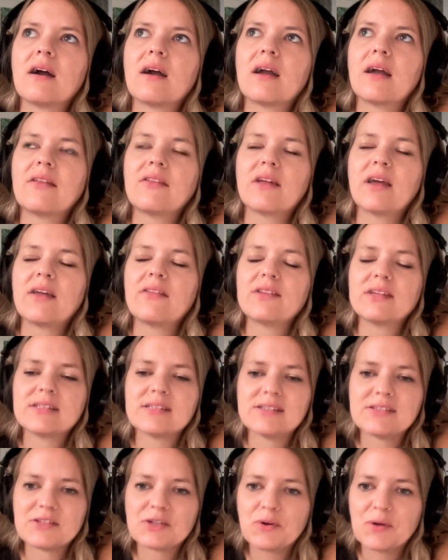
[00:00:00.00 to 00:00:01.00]
and this
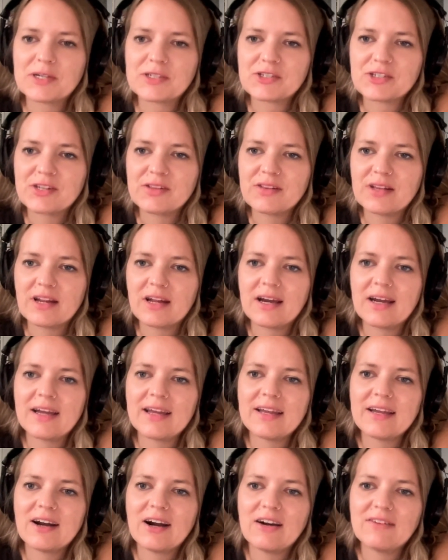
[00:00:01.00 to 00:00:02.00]
is a question that
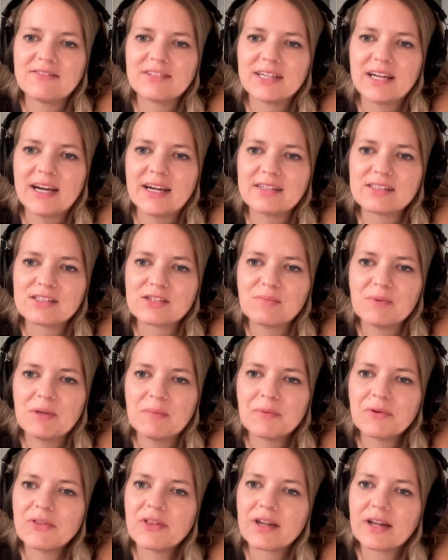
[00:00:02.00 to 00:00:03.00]
I often ask
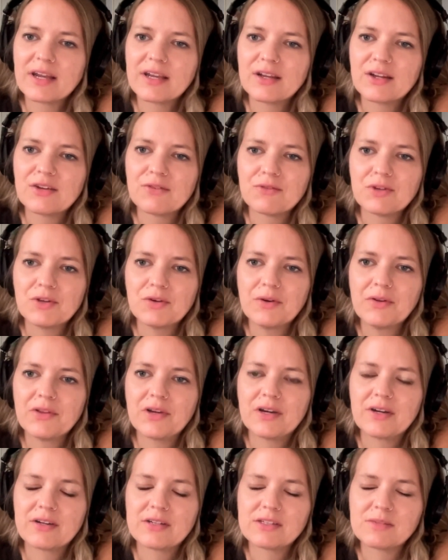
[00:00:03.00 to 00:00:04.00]
people that I interview on the
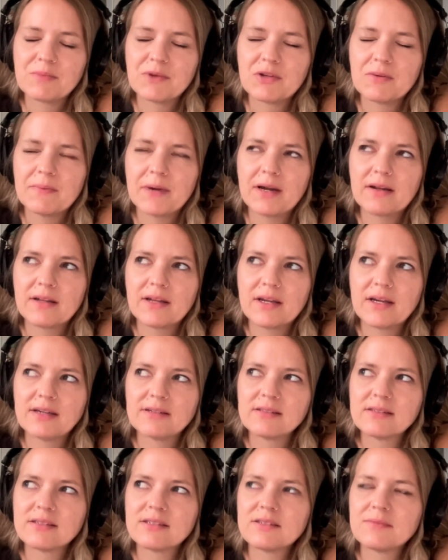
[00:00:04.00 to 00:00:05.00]
Artist Mother
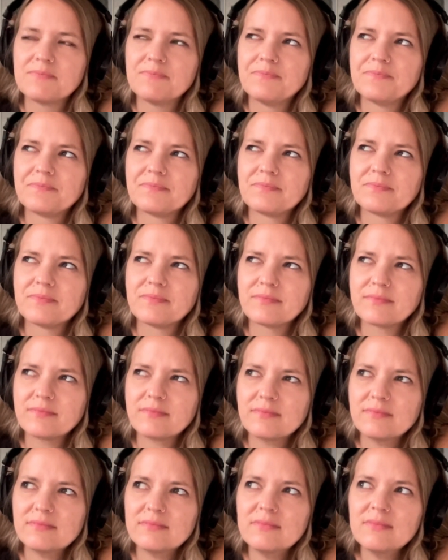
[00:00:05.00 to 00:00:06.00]
podcast.
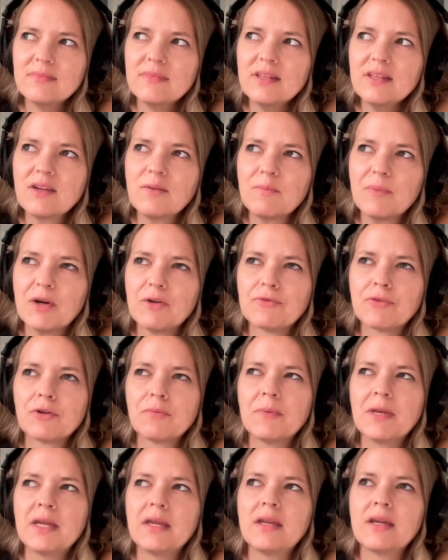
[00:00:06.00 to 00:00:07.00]
But for
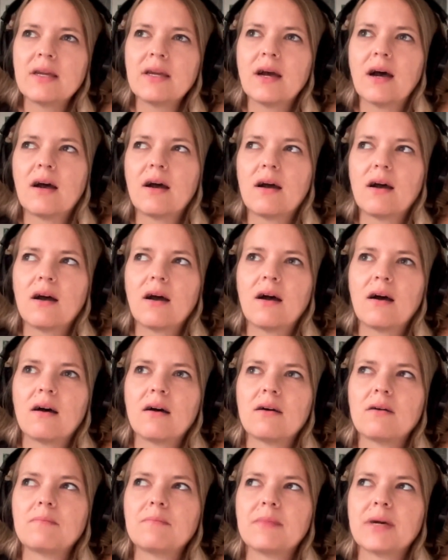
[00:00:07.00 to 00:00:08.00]
me,
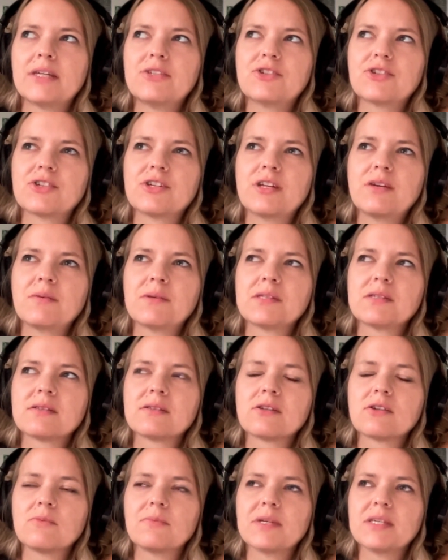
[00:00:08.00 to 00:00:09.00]
my journey was a
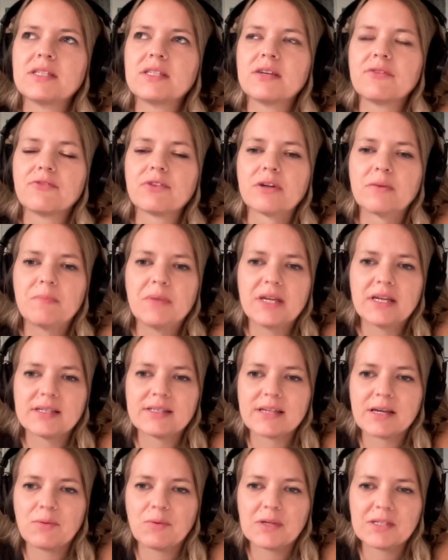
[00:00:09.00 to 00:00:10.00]
little bit different because
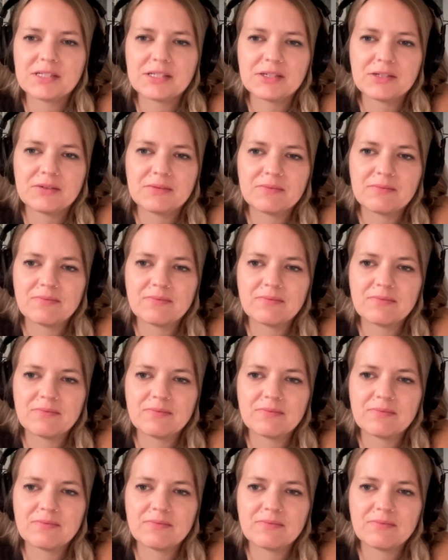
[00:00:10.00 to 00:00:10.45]
I wouldn't